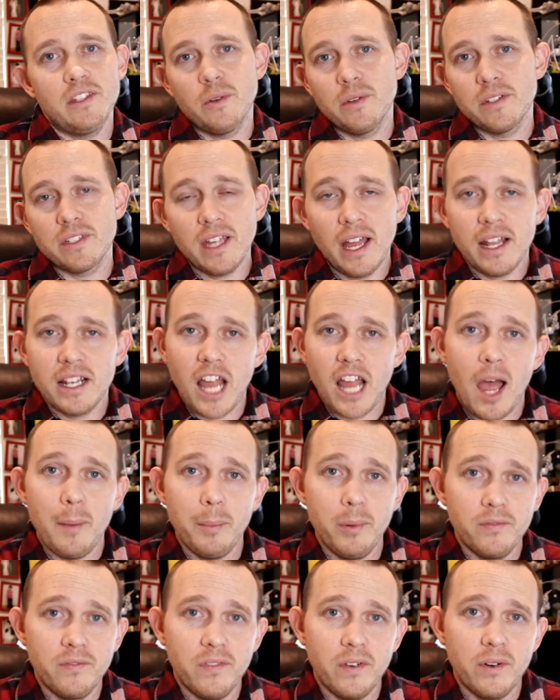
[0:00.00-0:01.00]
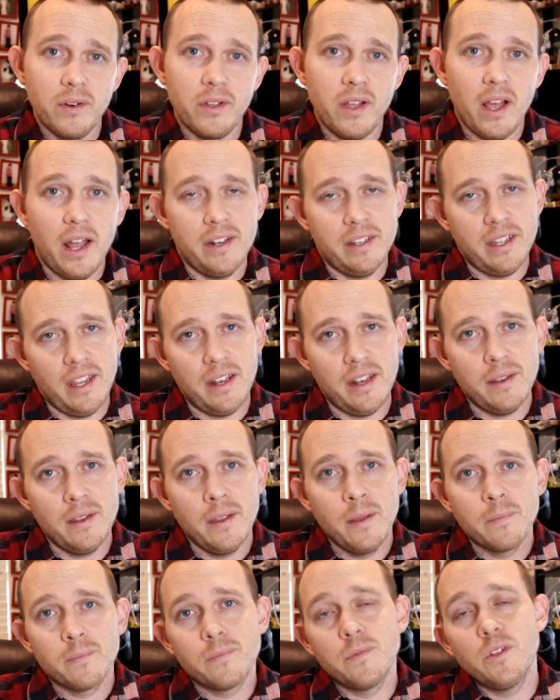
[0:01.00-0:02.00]
So it's not top of funnel content.
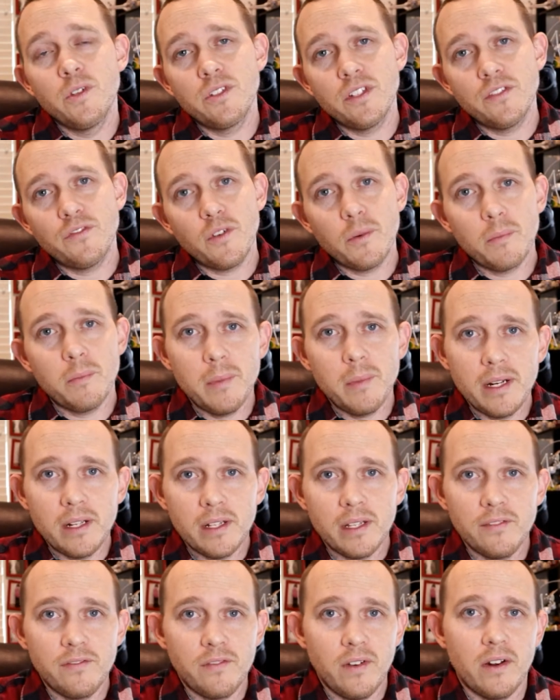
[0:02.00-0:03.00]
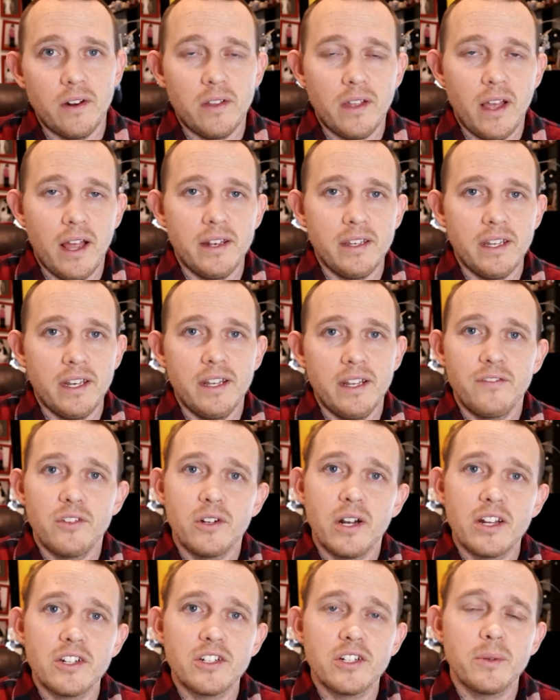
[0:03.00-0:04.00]
Use it for middle of funnel content. And if
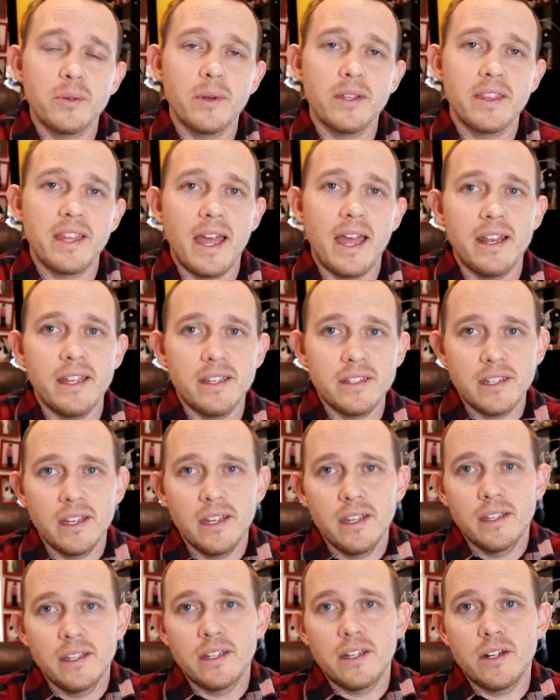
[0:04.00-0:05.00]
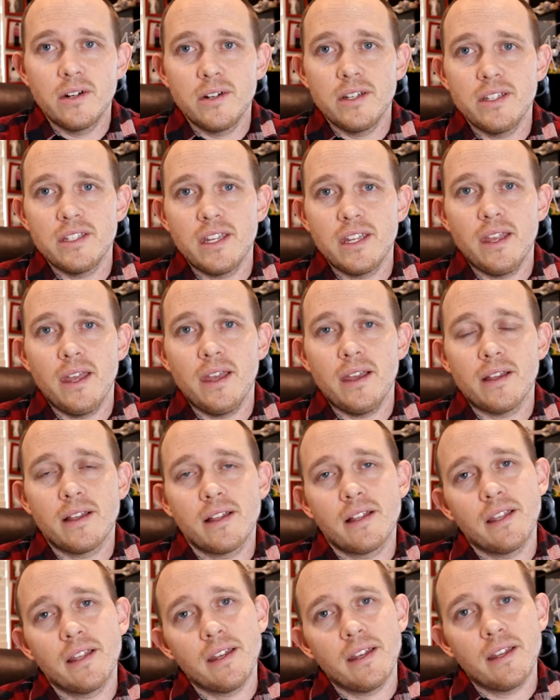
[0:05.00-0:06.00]
you're not sure what that is, here is a
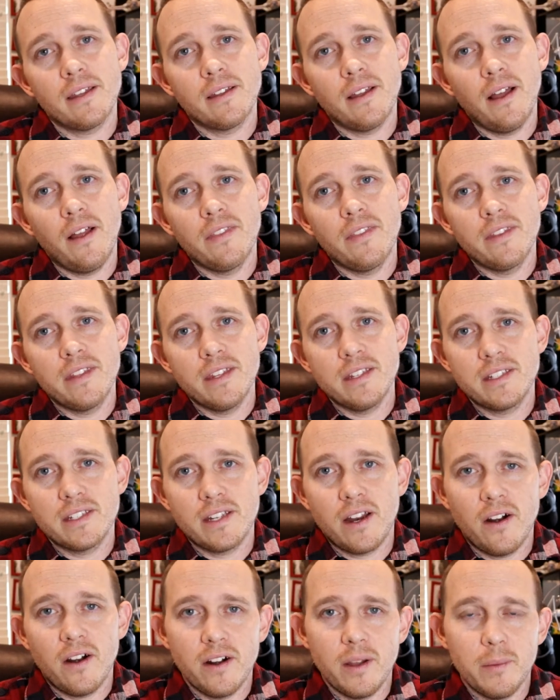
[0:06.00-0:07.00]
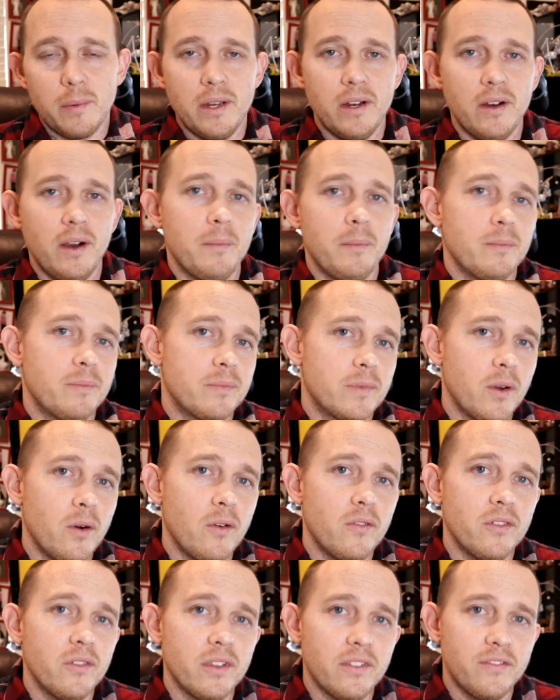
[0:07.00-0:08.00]
click on this card up here. I'm go
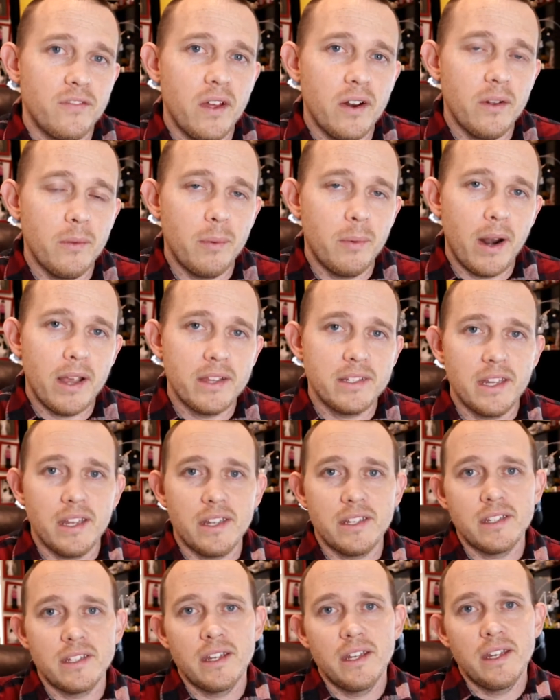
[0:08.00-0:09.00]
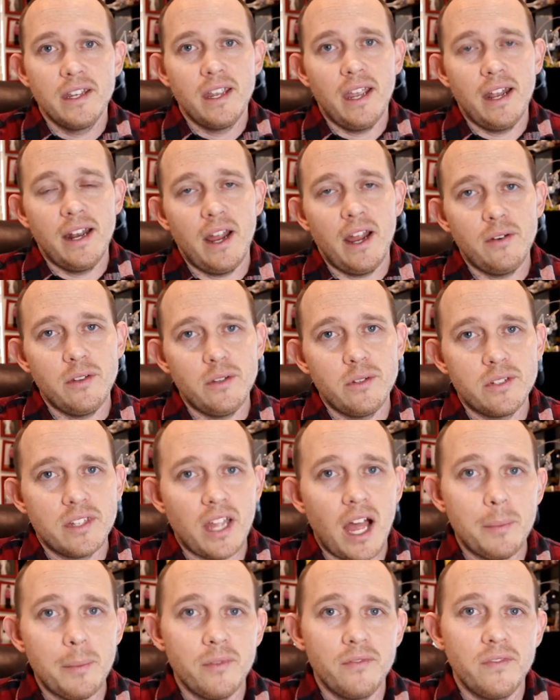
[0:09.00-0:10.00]
over the funnel process and how to use
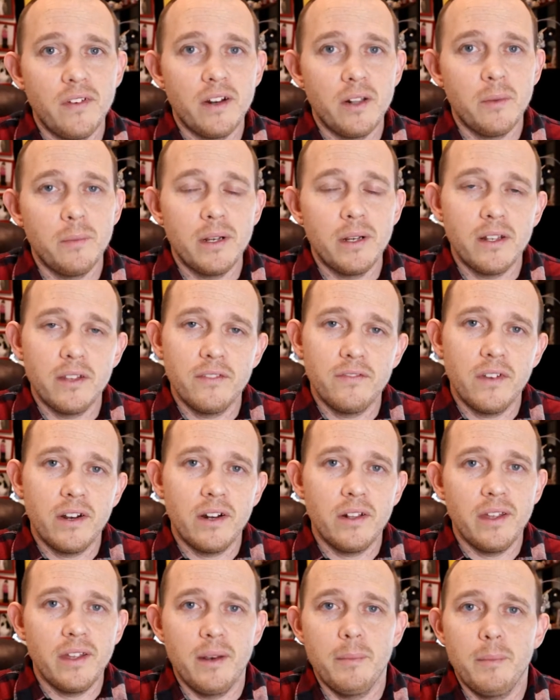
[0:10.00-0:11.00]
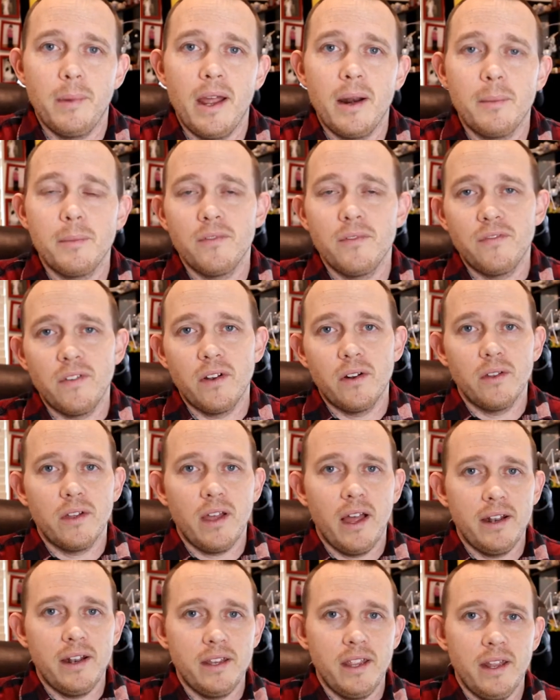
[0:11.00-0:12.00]
top of funnel, middle of funnel, and bottom of funnel
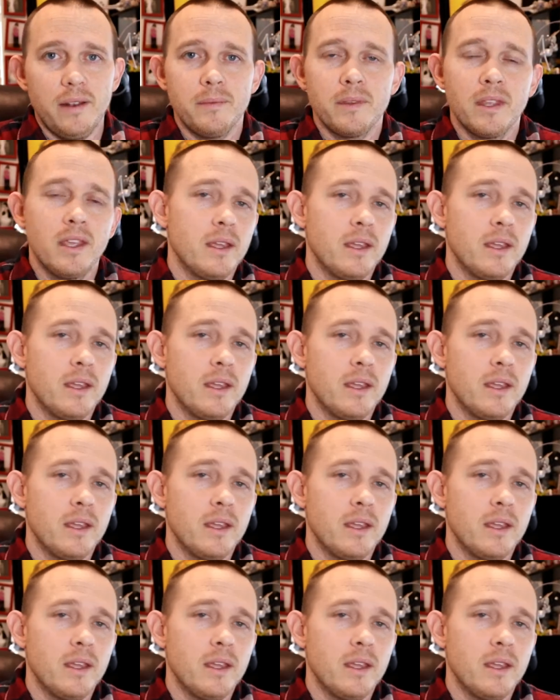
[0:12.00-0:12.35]
content.